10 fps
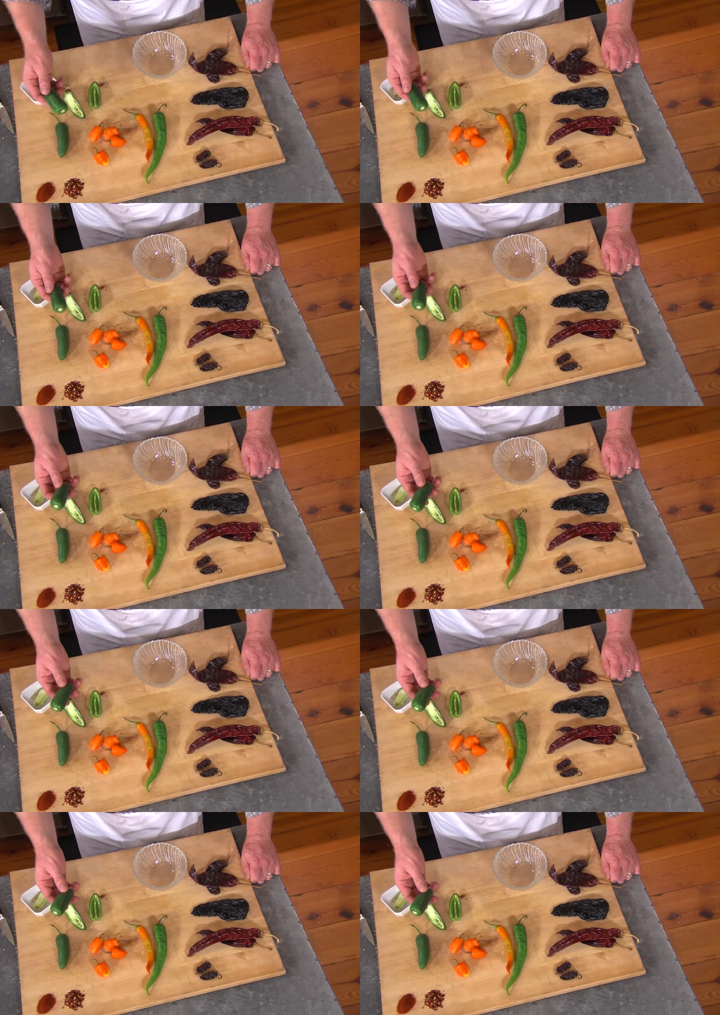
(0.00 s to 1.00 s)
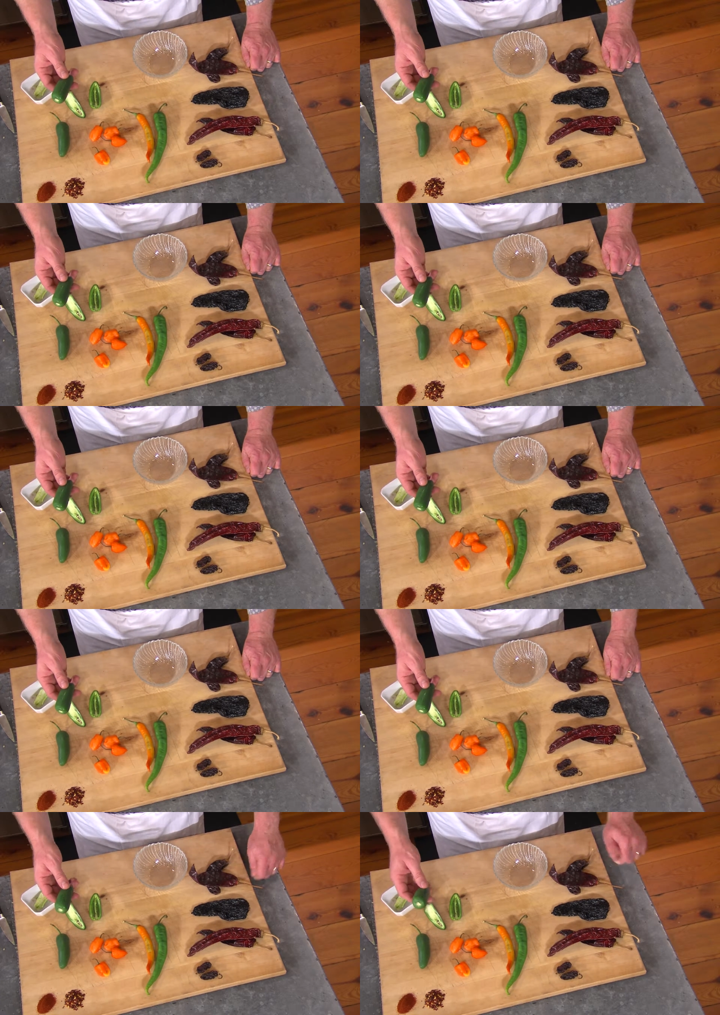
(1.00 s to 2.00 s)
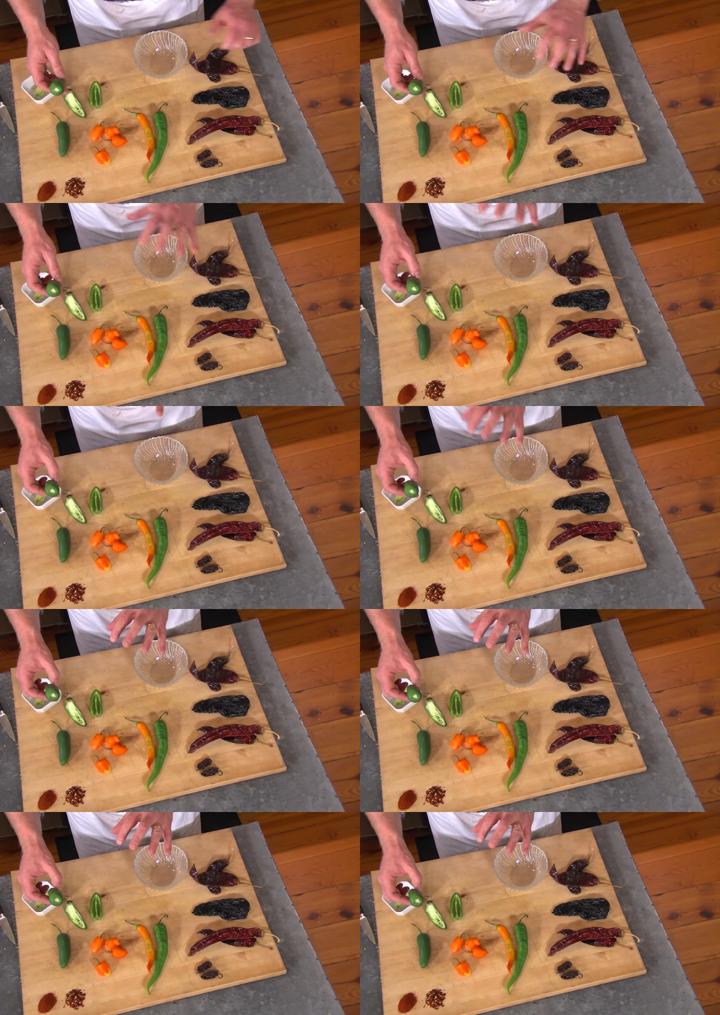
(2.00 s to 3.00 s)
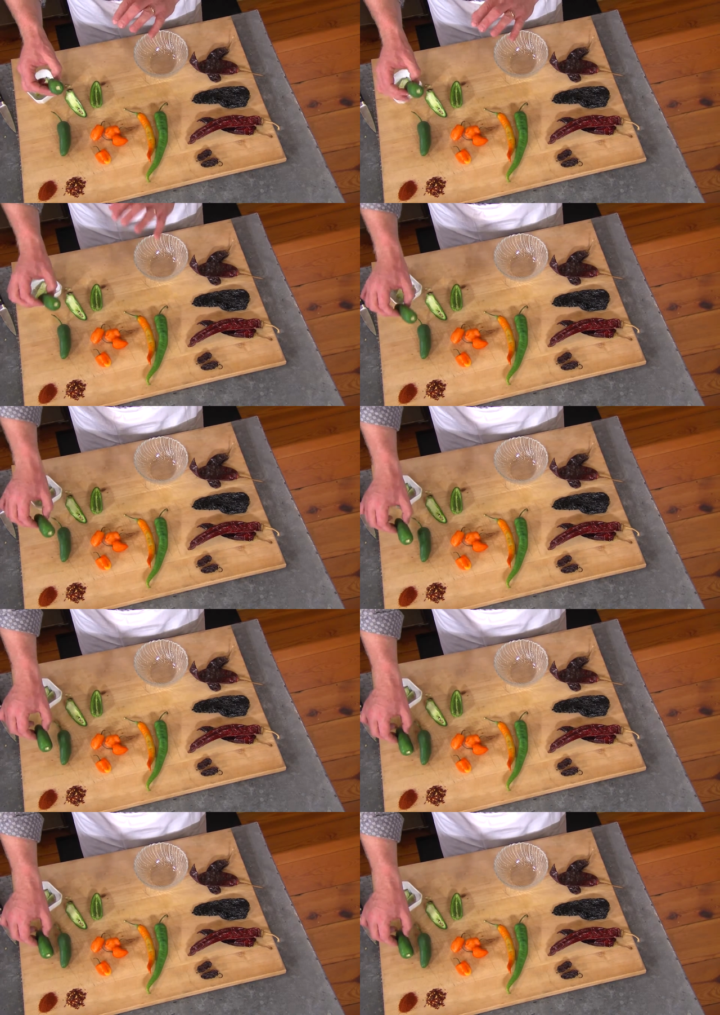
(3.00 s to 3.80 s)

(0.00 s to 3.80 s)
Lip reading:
(no speaker visible)